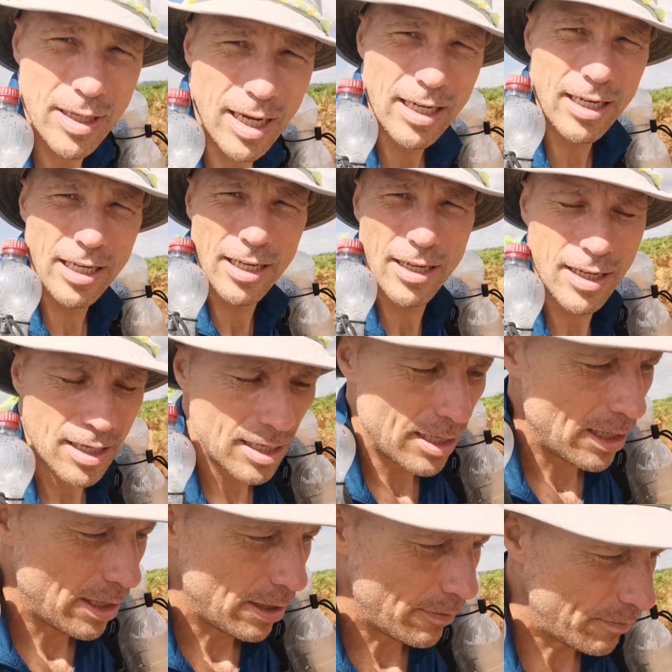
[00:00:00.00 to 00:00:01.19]
kindly
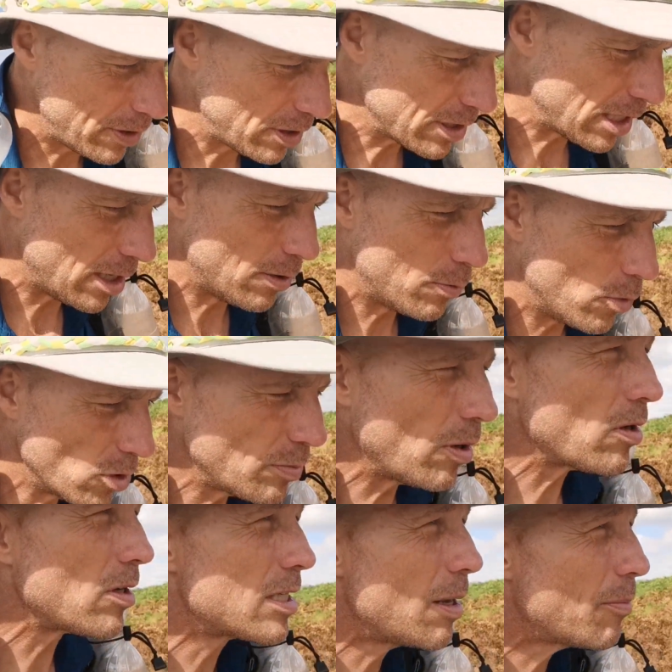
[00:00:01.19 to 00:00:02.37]
filled our water
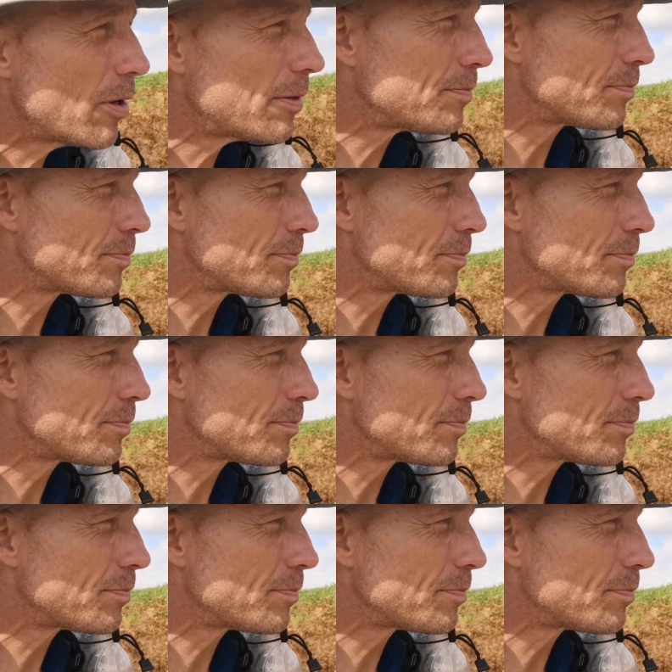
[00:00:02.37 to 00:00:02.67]
bottles up,